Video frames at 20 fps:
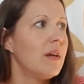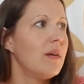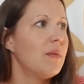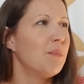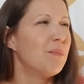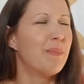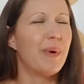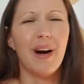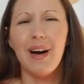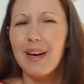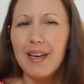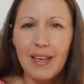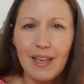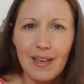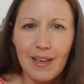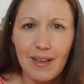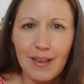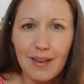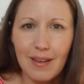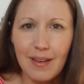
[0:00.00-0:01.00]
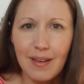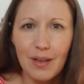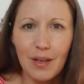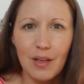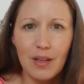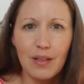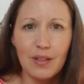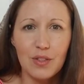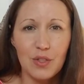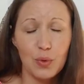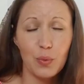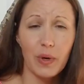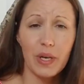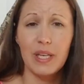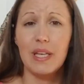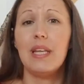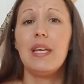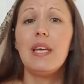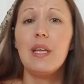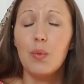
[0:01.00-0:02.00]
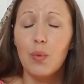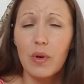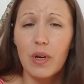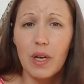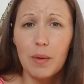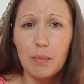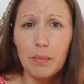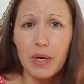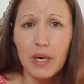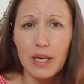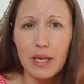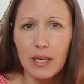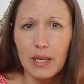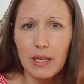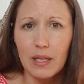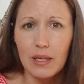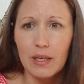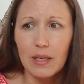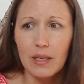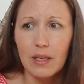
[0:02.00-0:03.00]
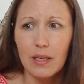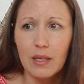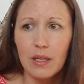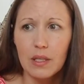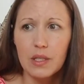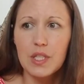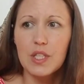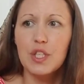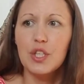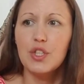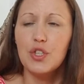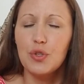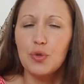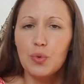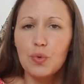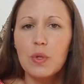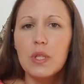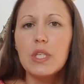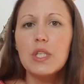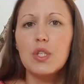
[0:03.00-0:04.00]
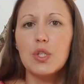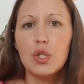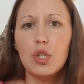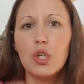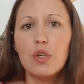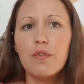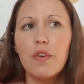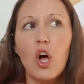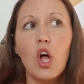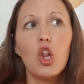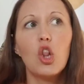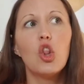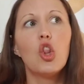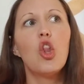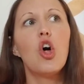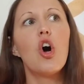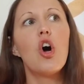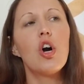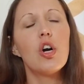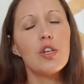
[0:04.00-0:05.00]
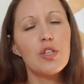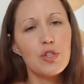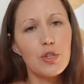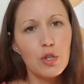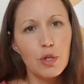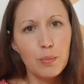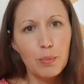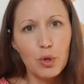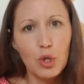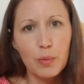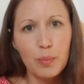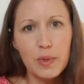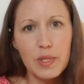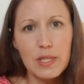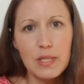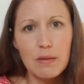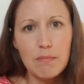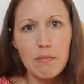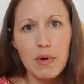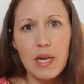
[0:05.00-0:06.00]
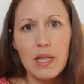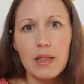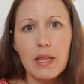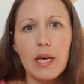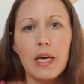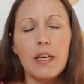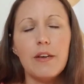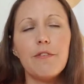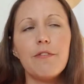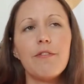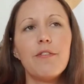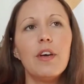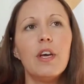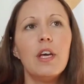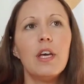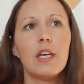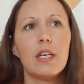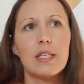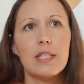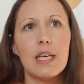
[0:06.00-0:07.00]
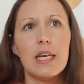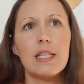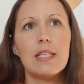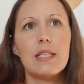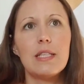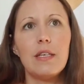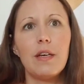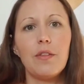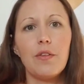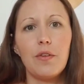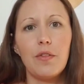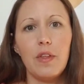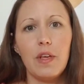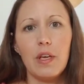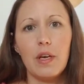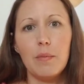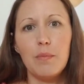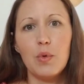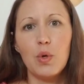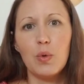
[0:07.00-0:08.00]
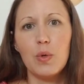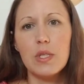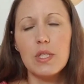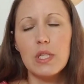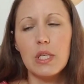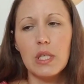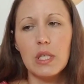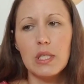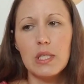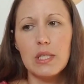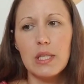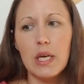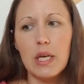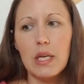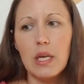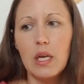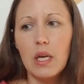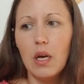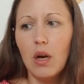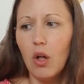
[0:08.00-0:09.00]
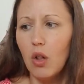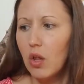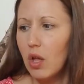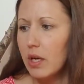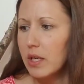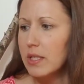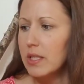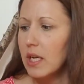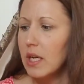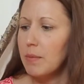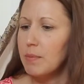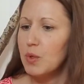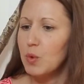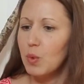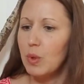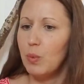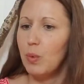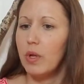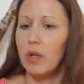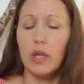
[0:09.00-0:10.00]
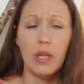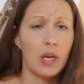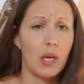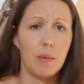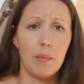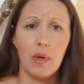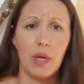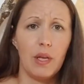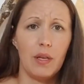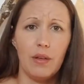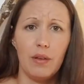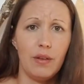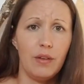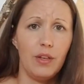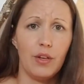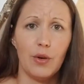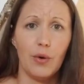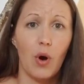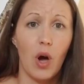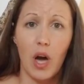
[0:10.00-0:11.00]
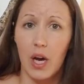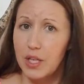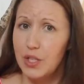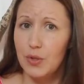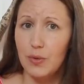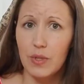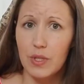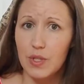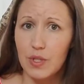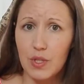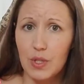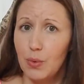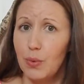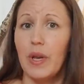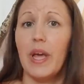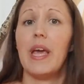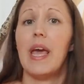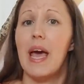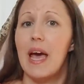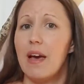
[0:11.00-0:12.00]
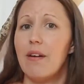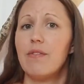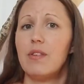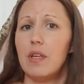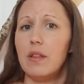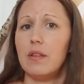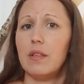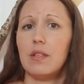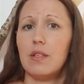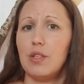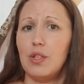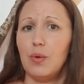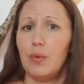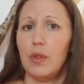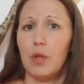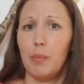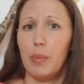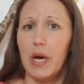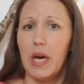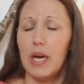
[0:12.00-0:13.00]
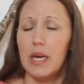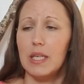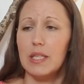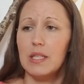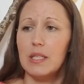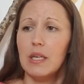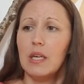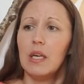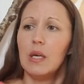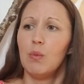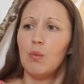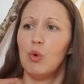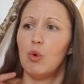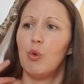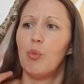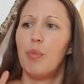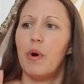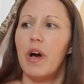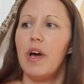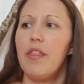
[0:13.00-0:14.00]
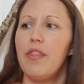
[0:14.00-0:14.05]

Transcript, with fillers: buying? Do I need what I'm buying? Does it truly serve a long-term purpose in my life? Because that's the other thing I'm noticing is that a lot of times we will, and I'm, and you know, I do this too, and I have done this too in the past. We will buy